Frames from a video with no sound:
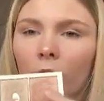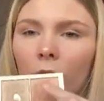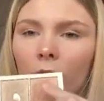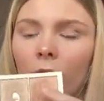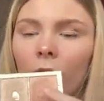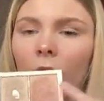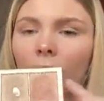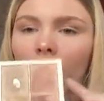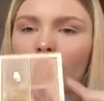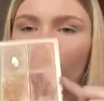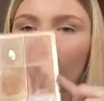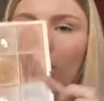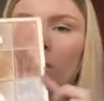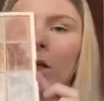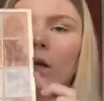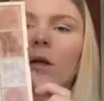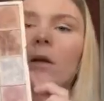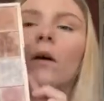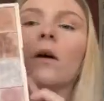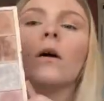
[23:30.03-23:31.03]
like
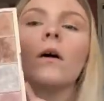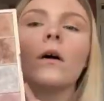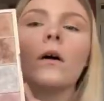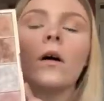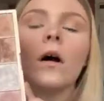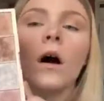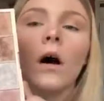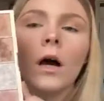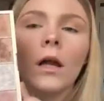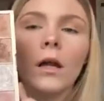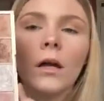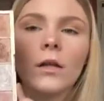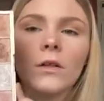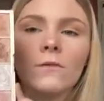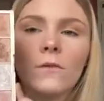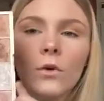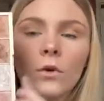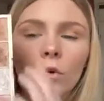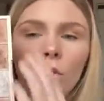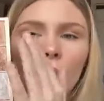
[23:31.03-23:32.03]
highlighters for
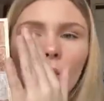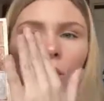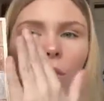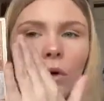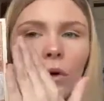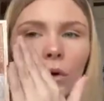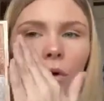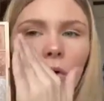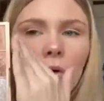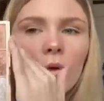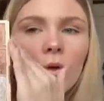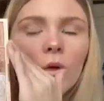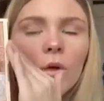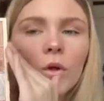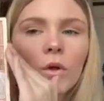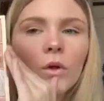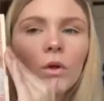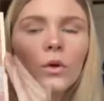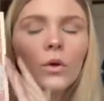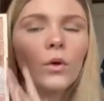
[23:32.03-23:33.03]

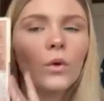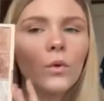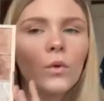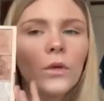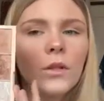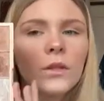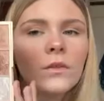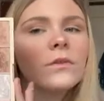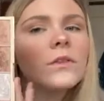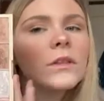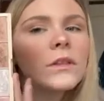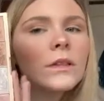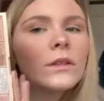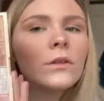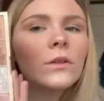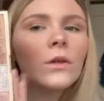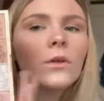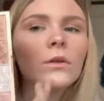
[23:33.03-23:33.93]
all the different skin tones,